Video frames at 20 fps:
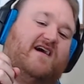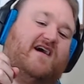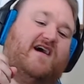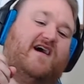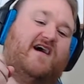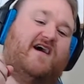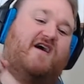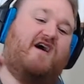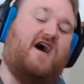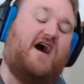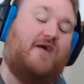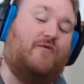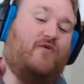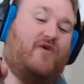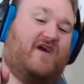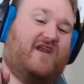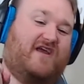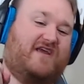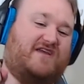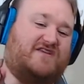I
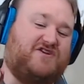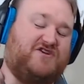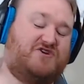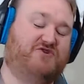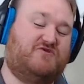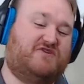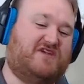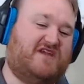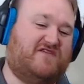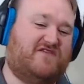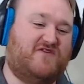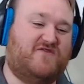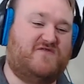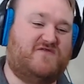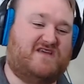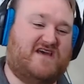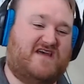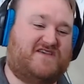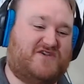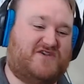want. Did you see the
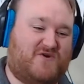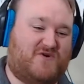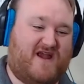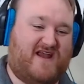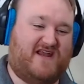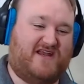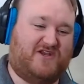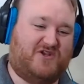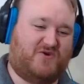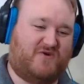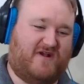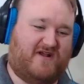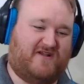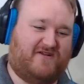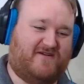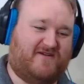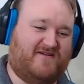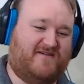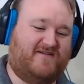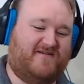new Death Stranding
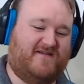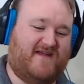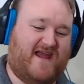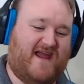trailer?